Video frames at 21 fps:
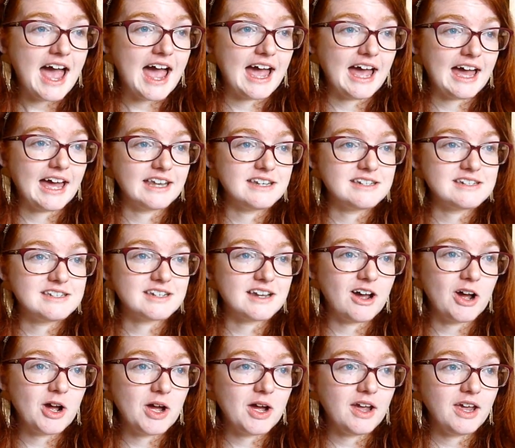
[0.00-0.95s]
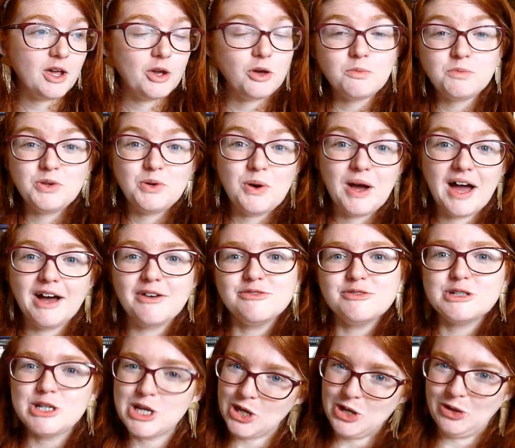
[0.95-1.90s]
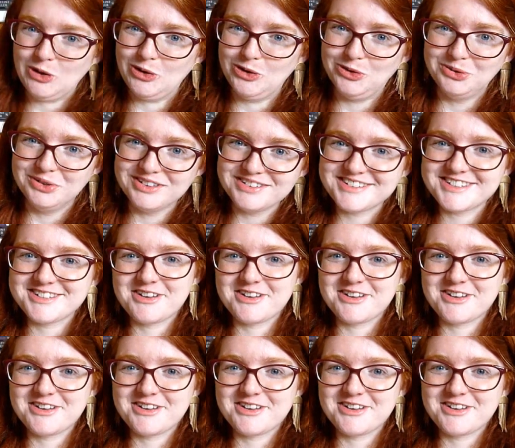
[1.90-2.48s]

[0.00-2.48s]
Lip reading: and I hope you have too.